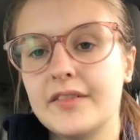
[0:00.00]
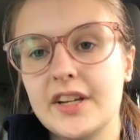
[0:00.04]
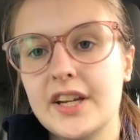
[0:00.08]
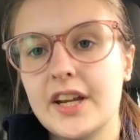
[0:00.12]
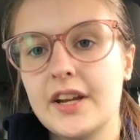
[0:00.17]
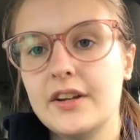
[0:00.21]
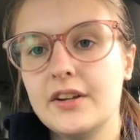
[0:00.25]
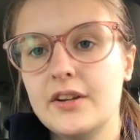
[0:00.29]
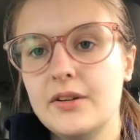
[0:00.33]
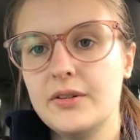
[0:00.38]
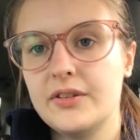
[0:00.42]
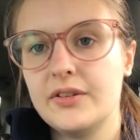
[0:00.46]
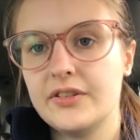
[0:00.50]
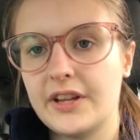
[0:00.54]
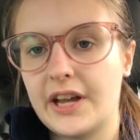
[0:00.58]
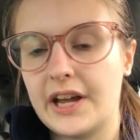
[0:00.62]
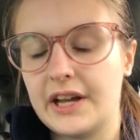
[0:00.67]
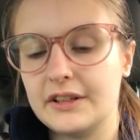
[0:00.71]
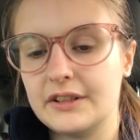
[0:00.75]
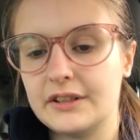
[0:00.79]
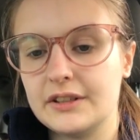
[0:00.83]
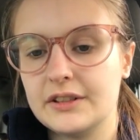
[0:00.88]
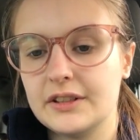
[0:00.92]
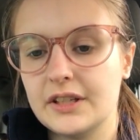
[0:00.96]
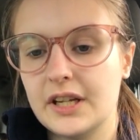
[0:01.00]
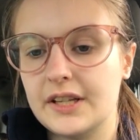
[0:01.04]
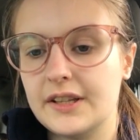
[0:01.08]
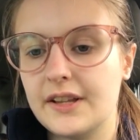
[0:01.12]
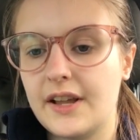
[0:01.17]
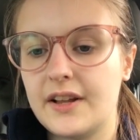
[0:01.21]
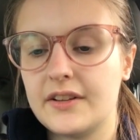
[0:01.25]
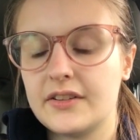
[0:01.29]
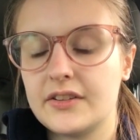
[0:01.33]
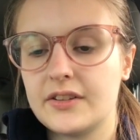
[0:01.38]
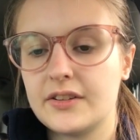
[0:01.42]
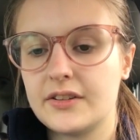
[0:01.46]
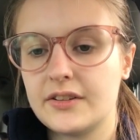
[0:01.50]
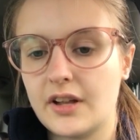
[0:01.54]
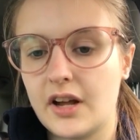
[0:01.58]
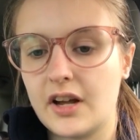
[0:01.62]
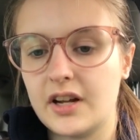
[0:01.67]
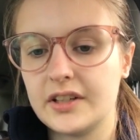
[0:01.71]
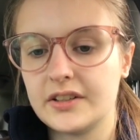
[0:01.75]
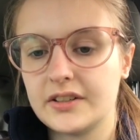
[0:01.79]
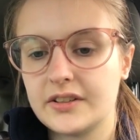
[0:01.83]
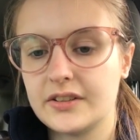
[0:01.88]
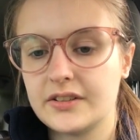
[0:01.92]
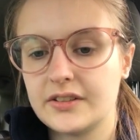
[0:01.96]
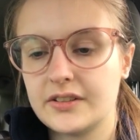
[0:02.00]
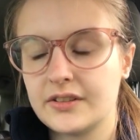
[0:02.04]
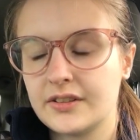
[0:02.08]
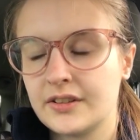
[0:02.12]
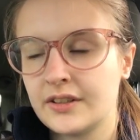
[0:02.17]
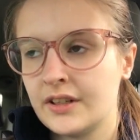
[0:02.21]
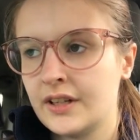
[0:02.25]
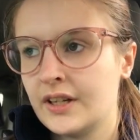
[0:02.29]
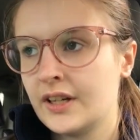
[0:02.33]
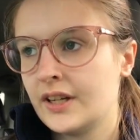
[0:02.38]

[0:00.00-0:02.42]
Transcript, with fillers: have to get a new saddle and that sucks.